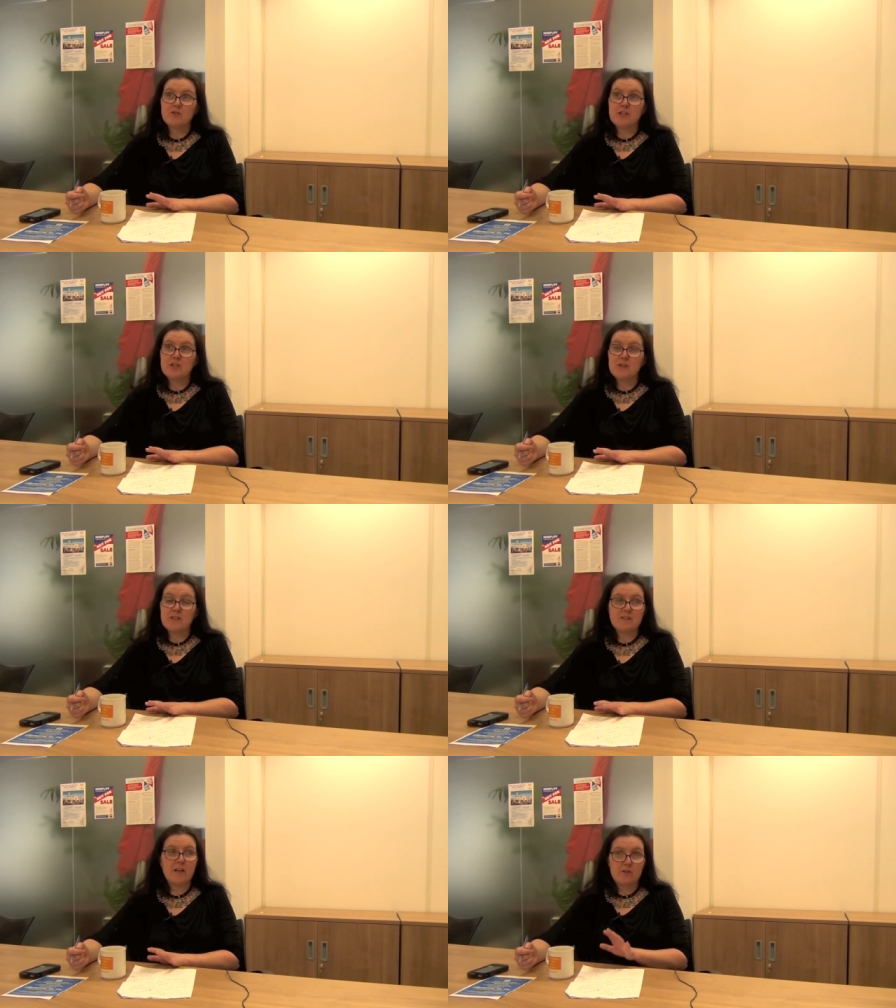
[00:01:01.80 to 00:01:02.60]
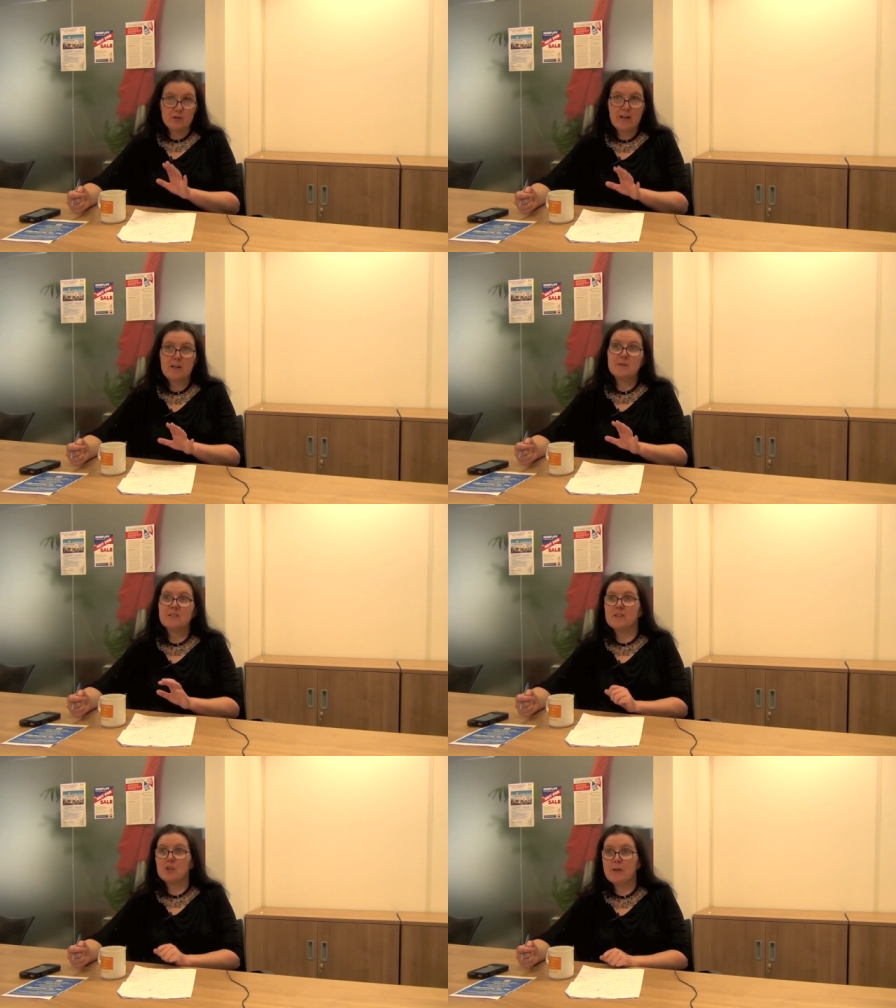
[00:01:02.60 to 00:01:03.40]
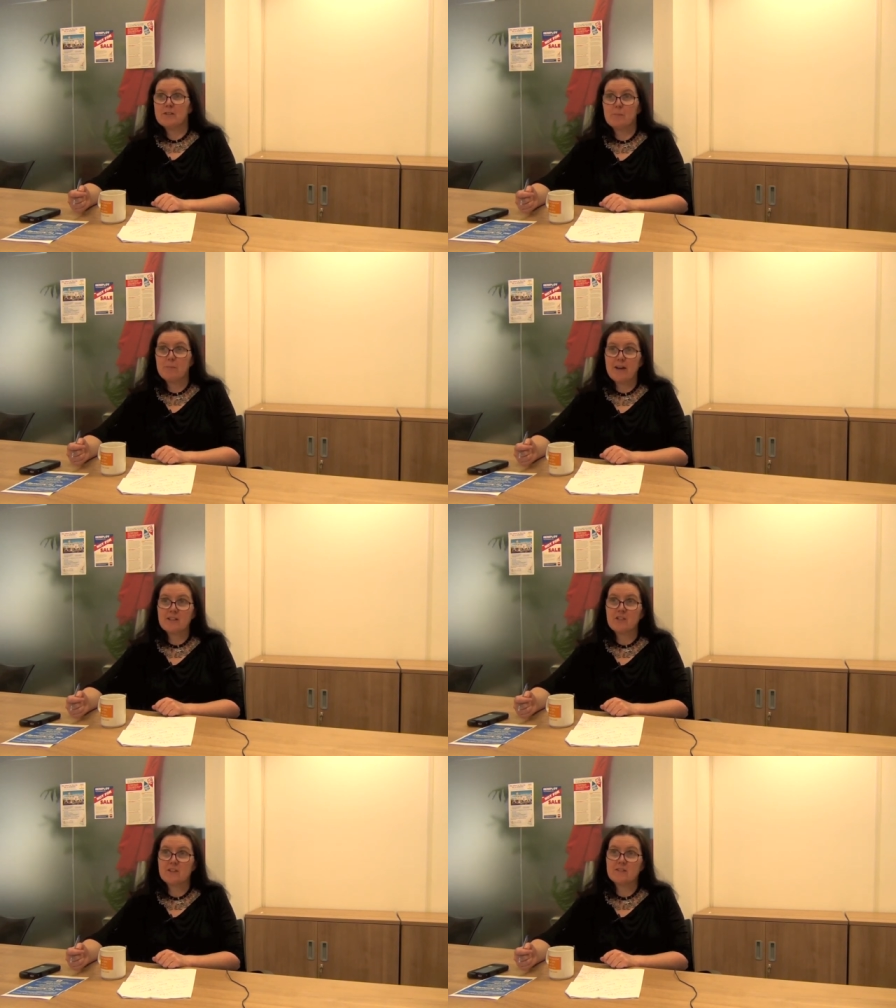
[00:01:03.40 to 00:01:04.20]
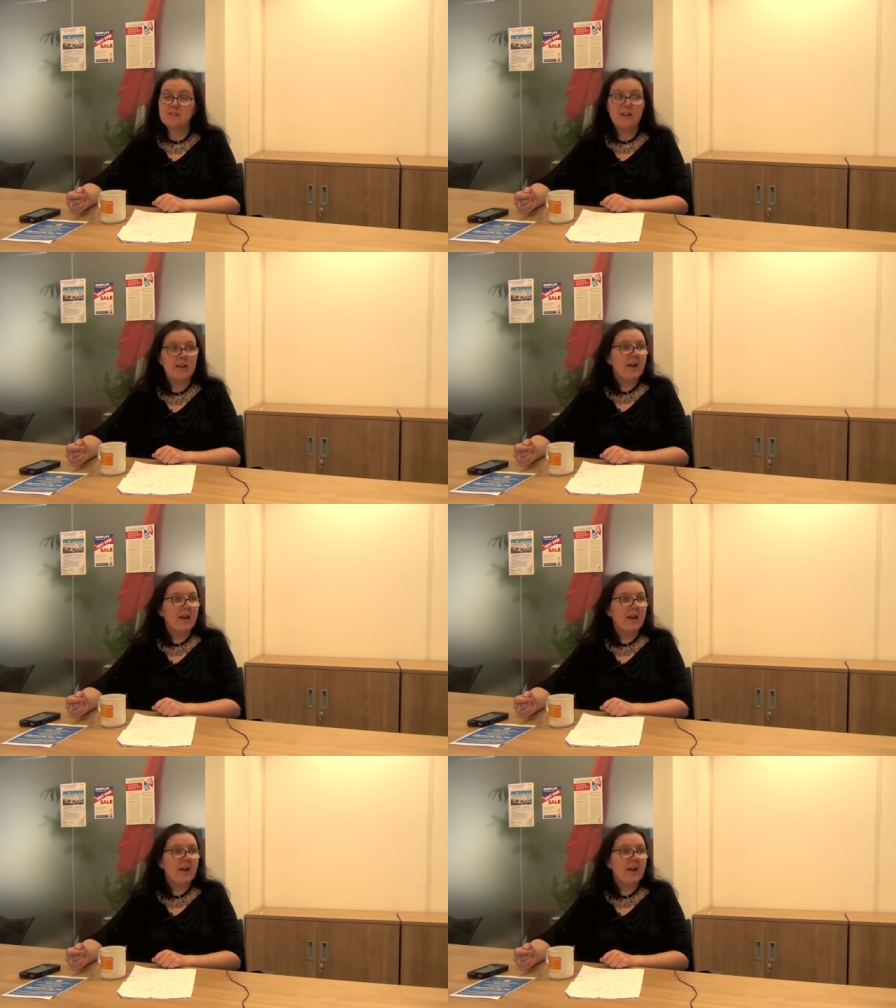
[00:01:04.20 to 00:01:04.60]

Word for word: of Trade Unions have unanimously come out and backed this.